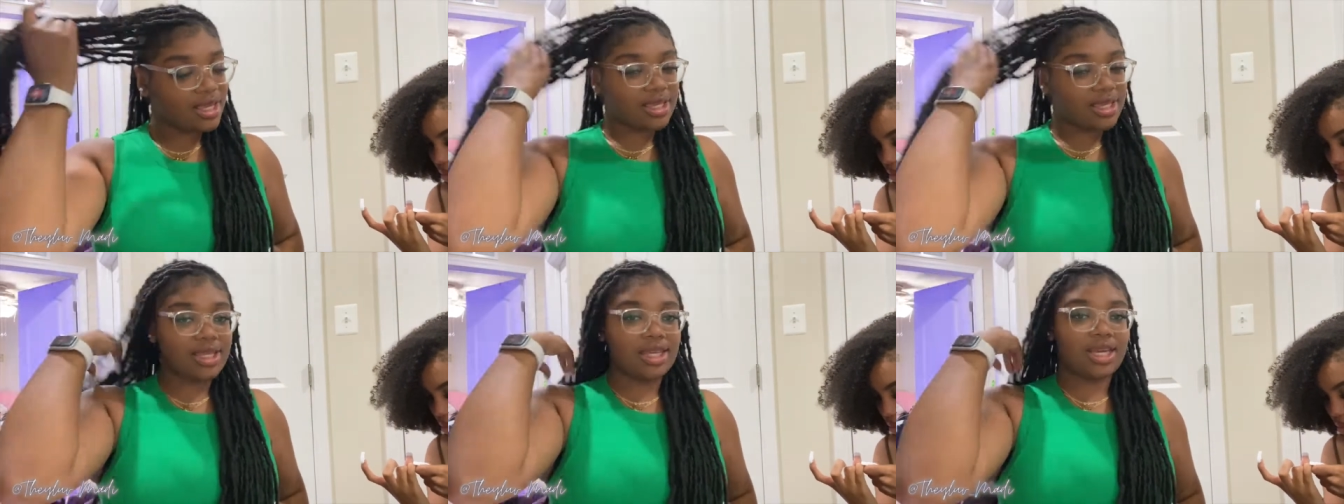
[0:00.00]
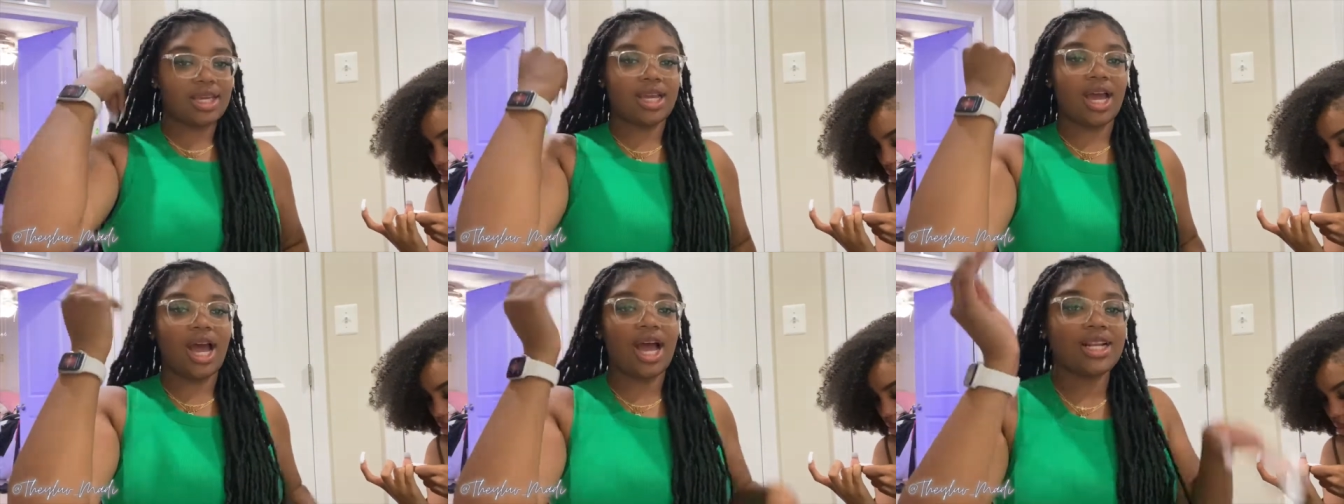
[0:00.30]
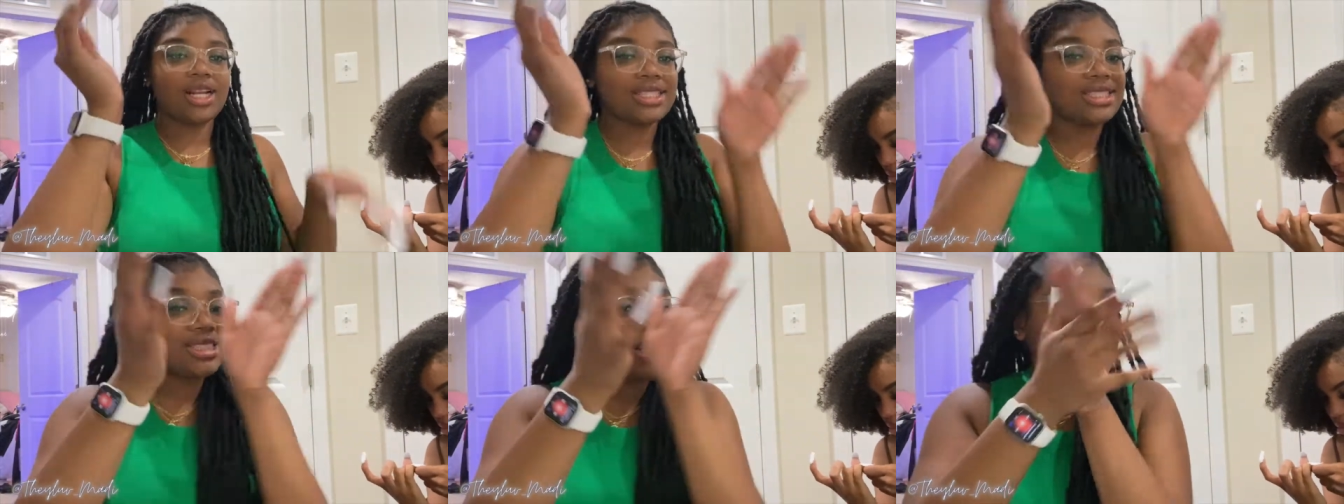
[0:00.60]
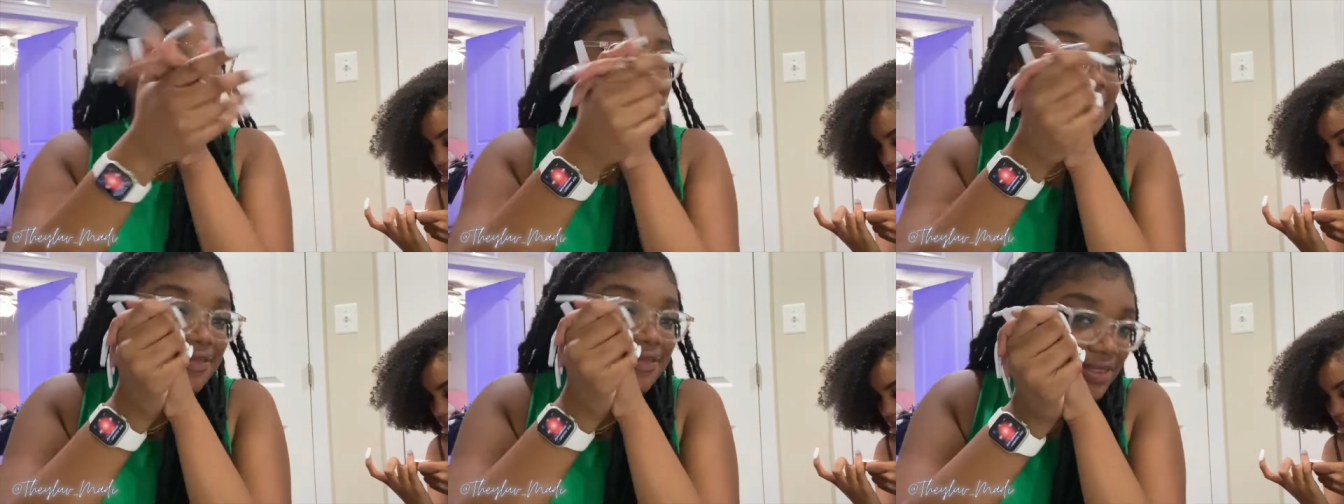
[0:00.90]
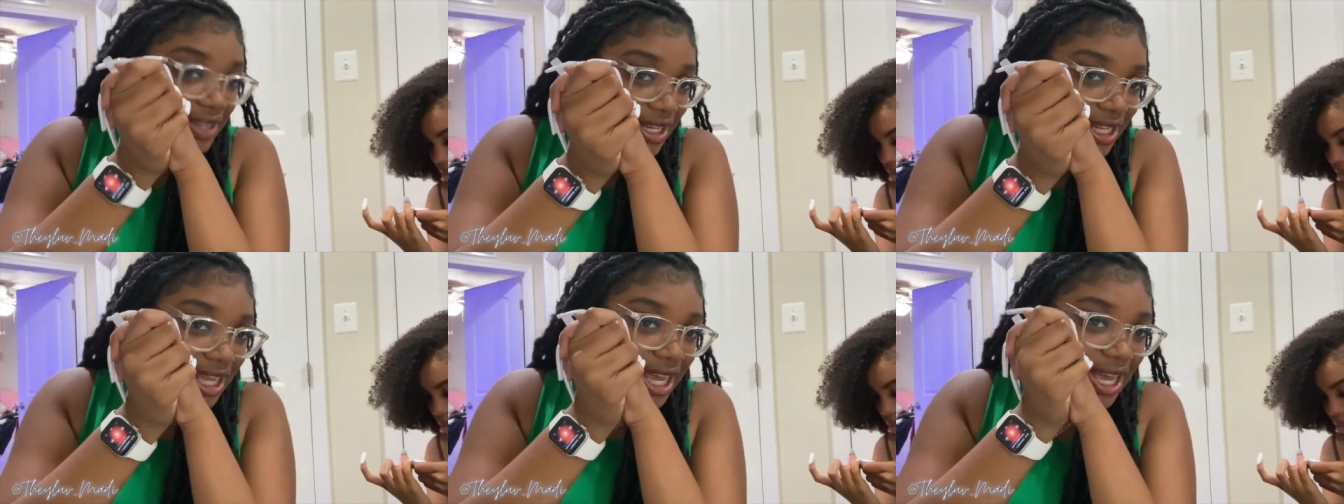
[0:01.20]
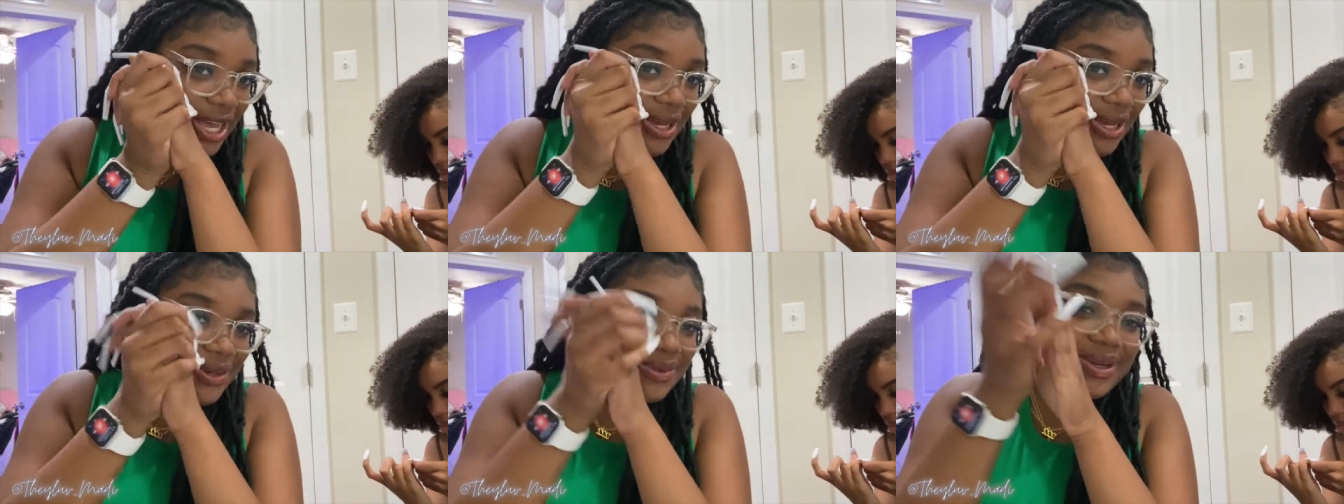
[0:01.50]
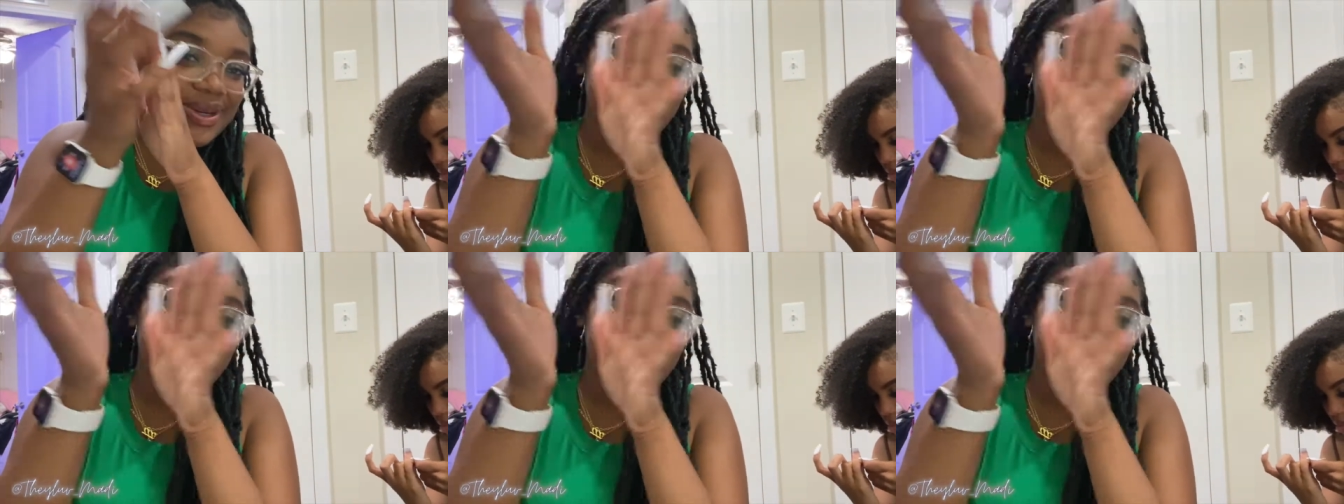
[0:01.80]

yeah, y'all. This is the video.